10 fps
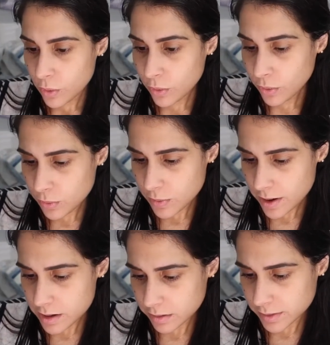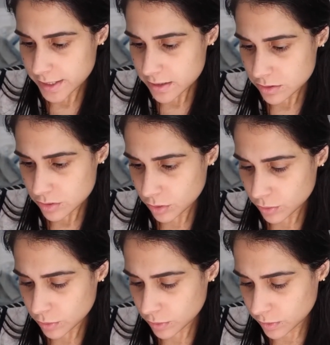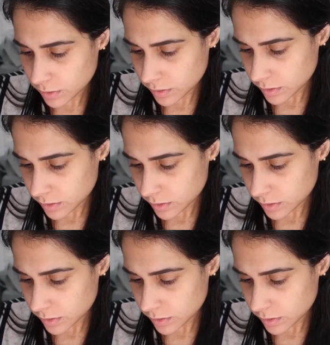Oh wow, that is so cool.